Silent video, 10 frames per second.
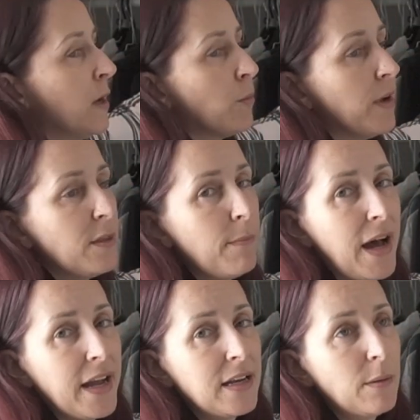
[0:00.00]
With
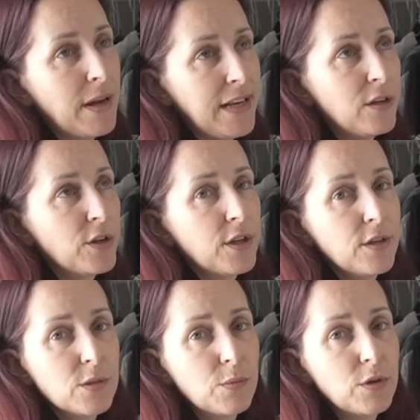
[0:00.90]
mine and my little
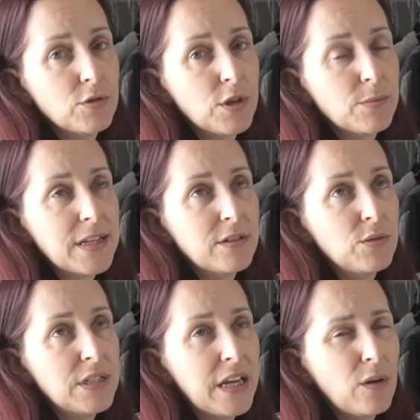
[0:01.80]
girl's wardrobes, I do
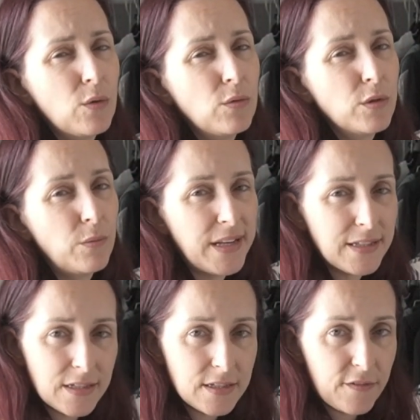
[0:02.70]
take all the
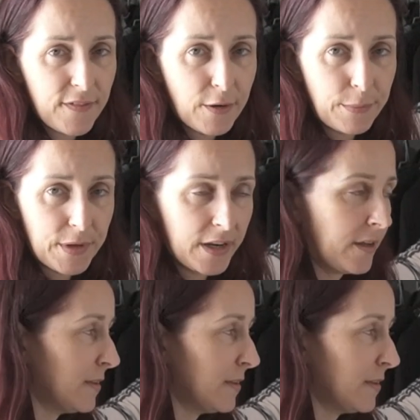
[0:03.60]
winter stuff out and put it